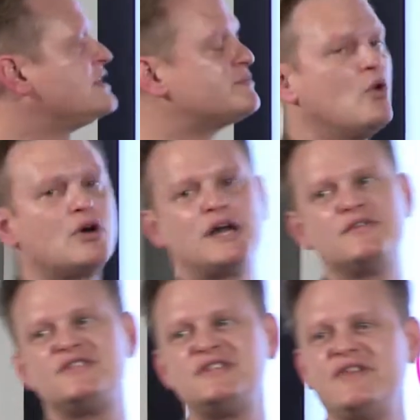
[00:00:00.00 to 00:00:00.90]
this more
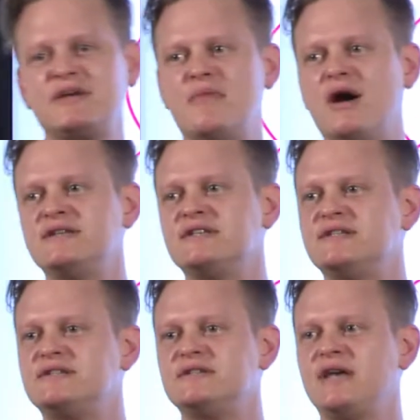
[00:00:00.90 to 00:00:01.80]

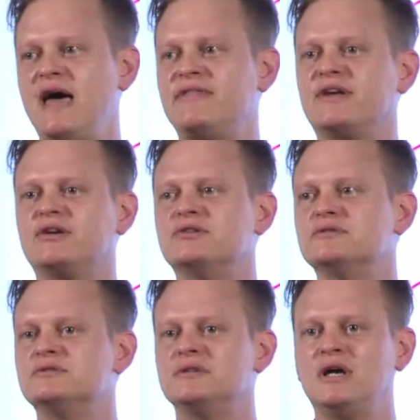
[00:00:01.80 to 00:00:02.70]
civic-minded, ethical,